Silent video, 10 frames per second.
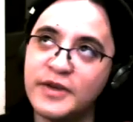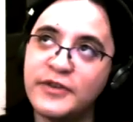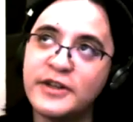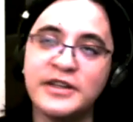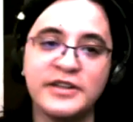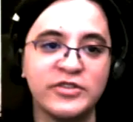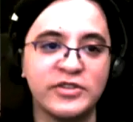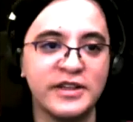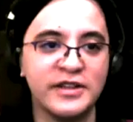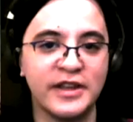very
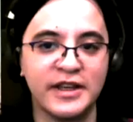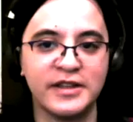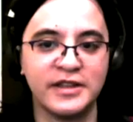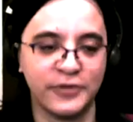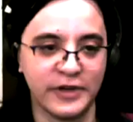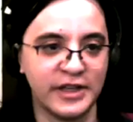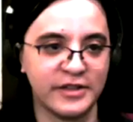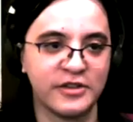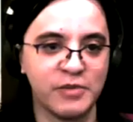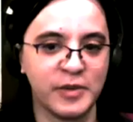interested in like the different
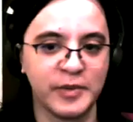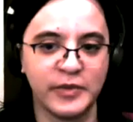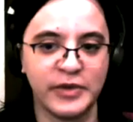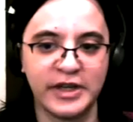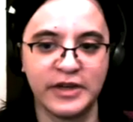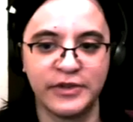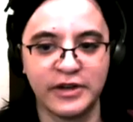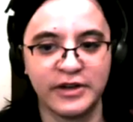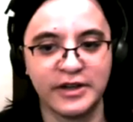answers people would give here,